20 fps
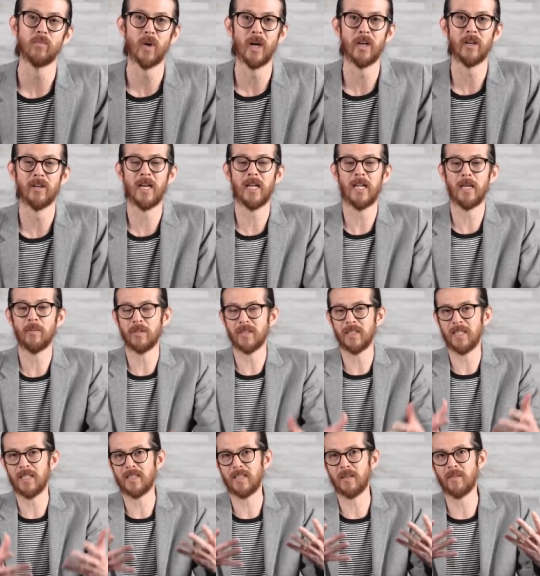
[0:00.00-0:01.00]
why you're not able to
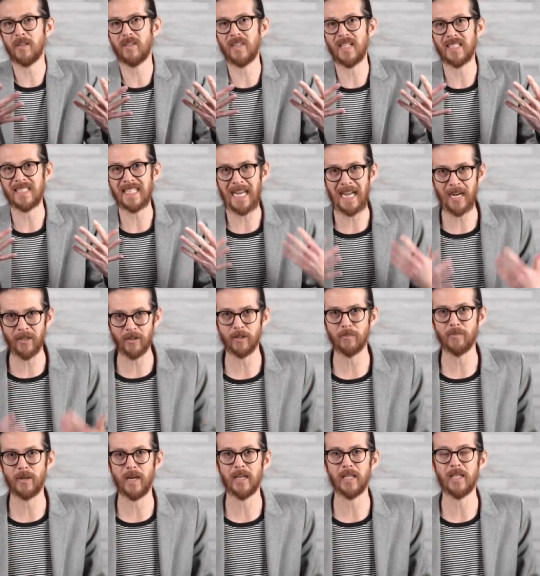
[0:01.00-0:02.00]
get some of the things out of your
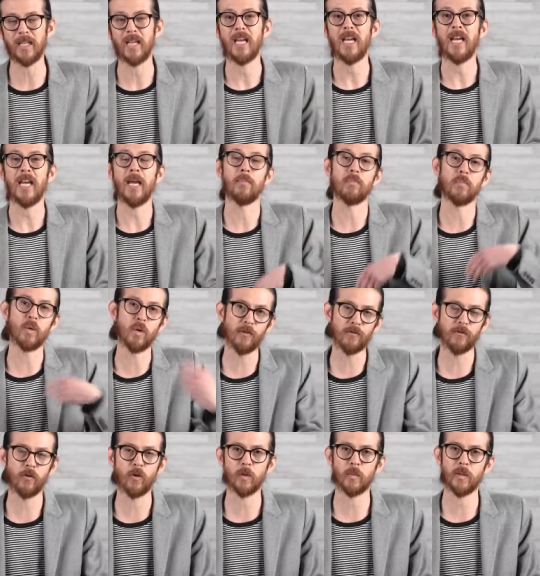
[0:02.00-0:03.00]
body and move
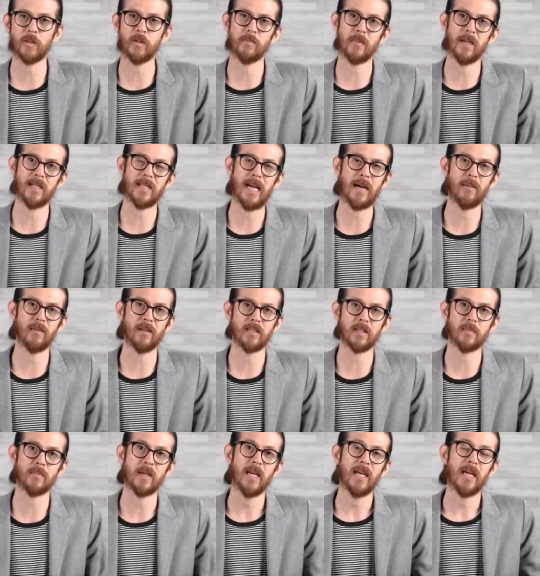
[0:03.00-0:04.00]
forward with your
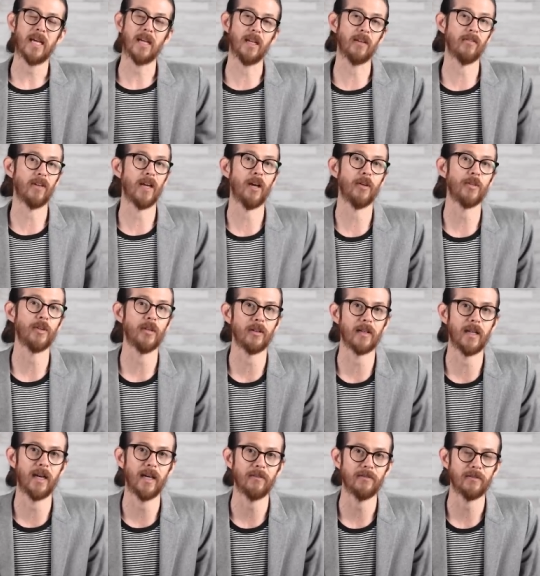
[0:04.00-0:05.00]
metabolism and live a healthier
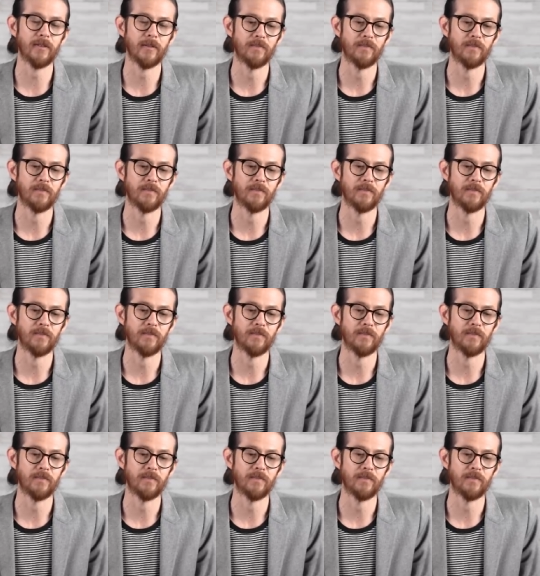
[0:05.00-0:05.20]
life.